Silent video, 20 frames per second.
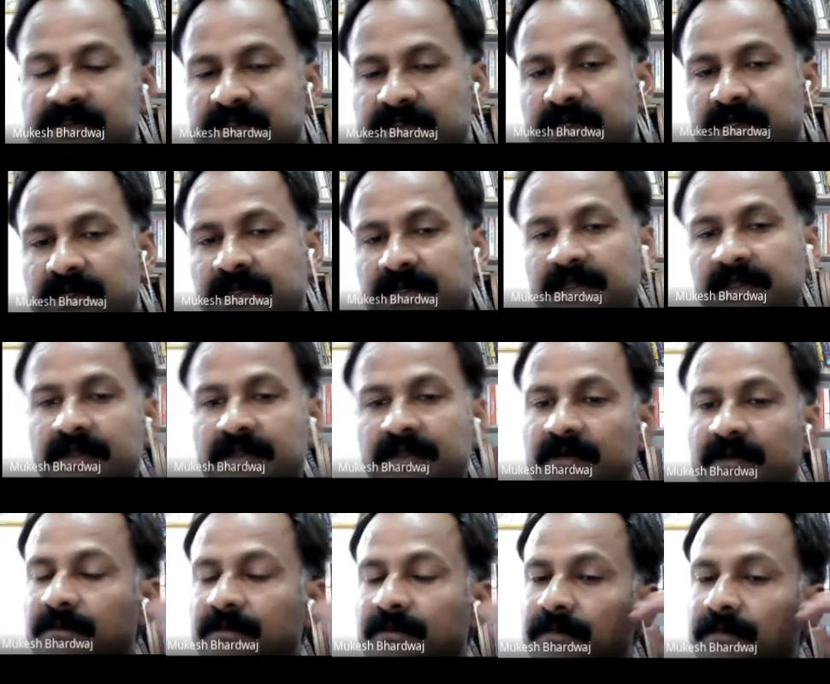
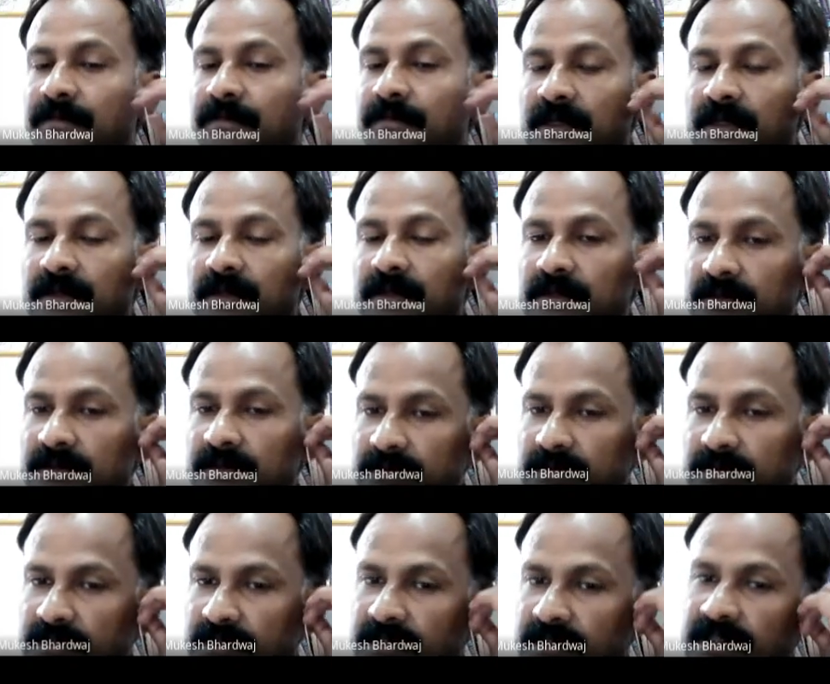criteria by
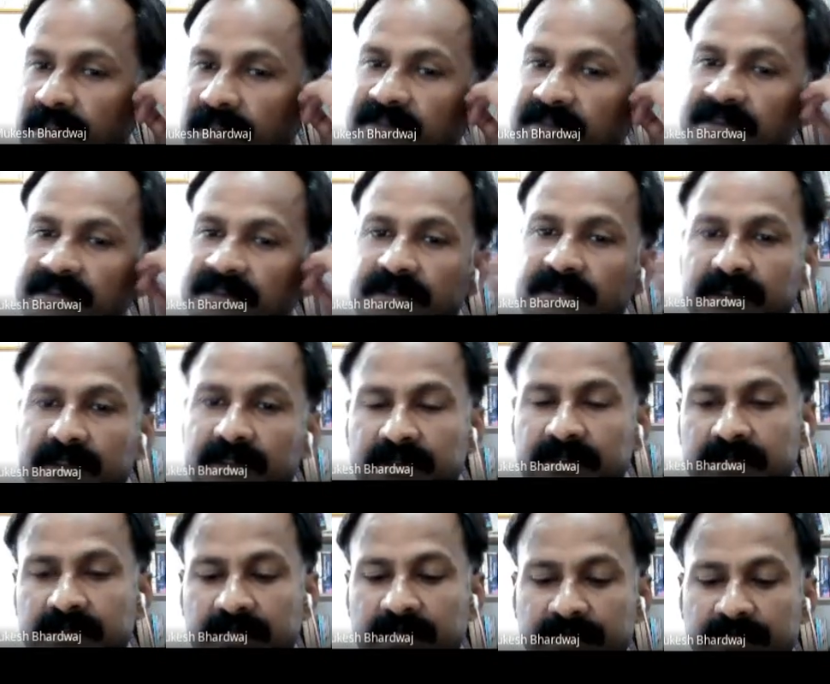analyzing the
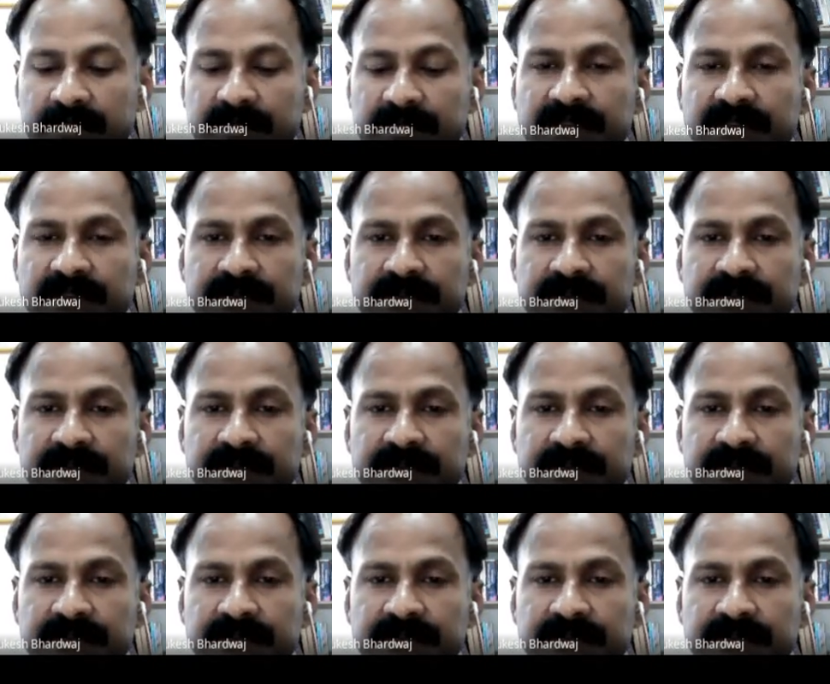element.